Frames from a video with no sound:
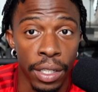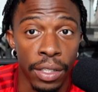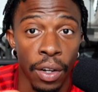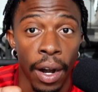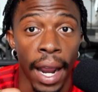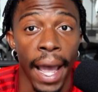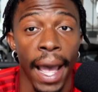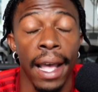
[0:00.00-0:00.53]
our
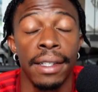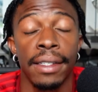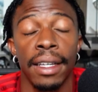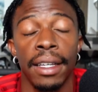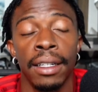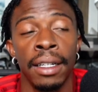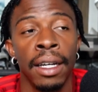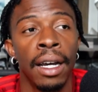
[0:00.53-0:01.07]
ads
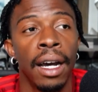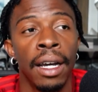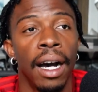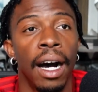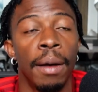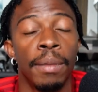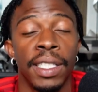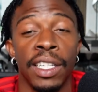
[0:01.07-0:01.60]
in.
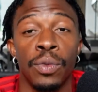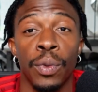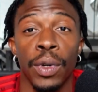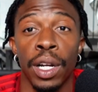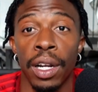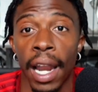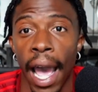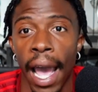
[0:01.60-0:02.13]
Since we're
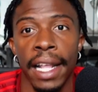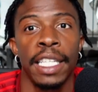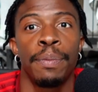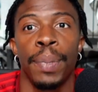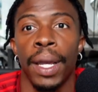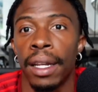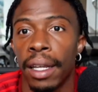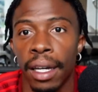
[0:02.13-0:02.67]
not
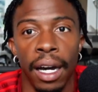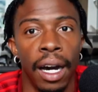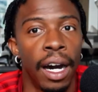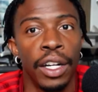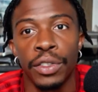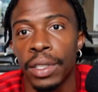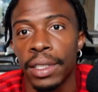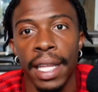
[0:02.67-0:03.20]
spending
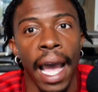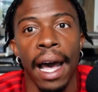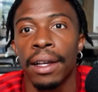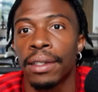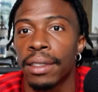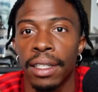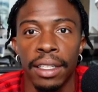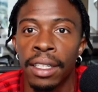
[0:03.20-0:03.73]

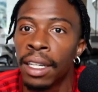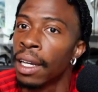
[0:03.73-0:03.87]
$100,000